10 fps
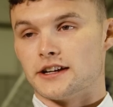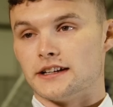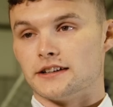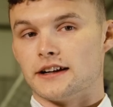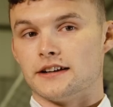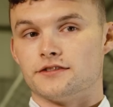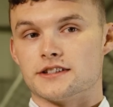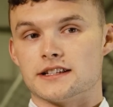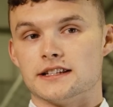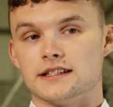training ground,
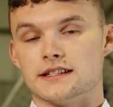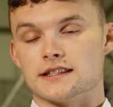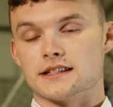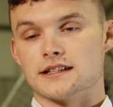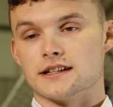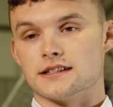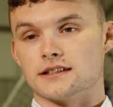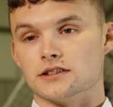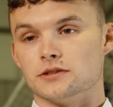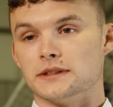facilities and the size of the
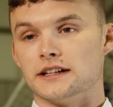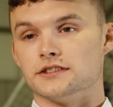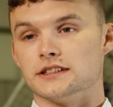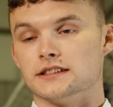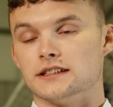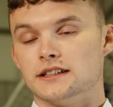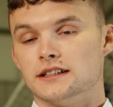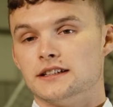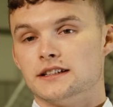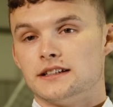club and everything,
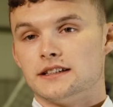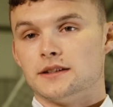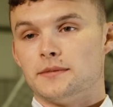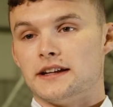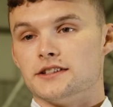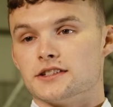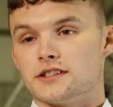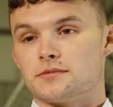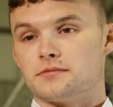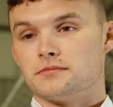the manager
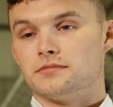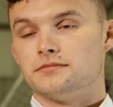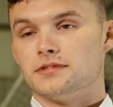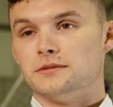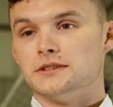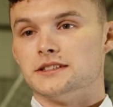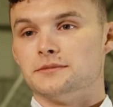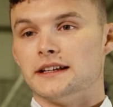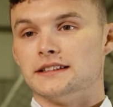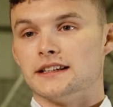is probably the
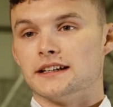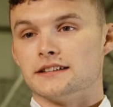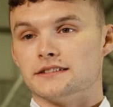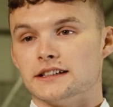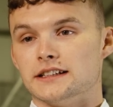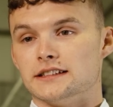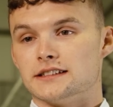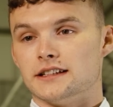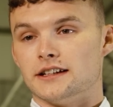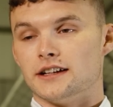main thing really
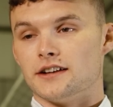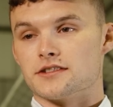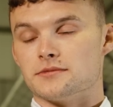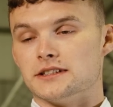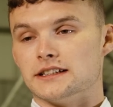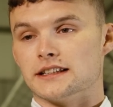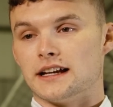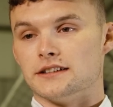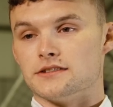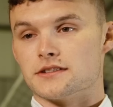to learn off someone like
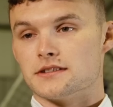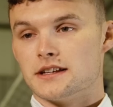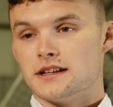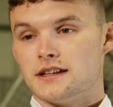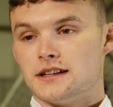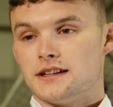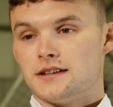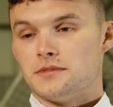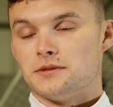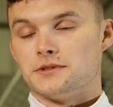that who's
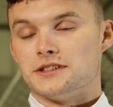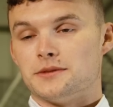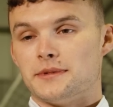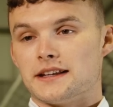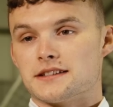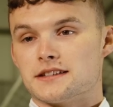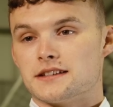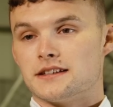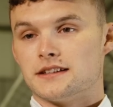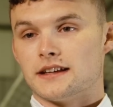been one of the best,
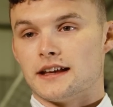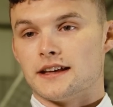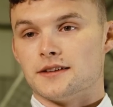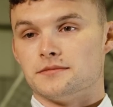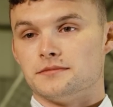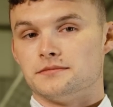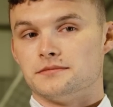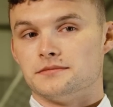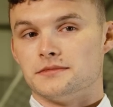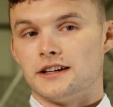um,
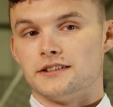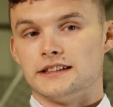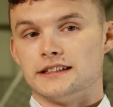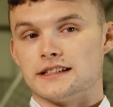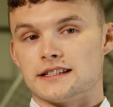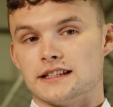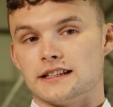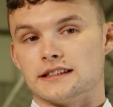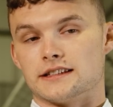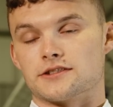not only in this
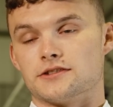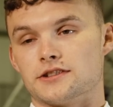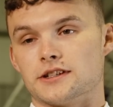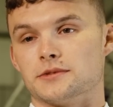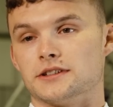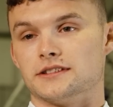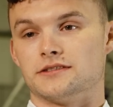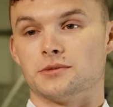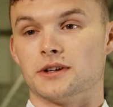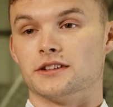league and this country, but in
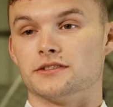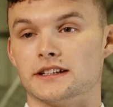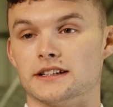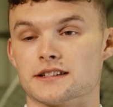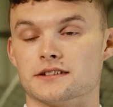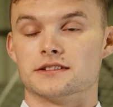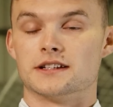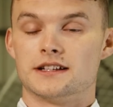the world really. So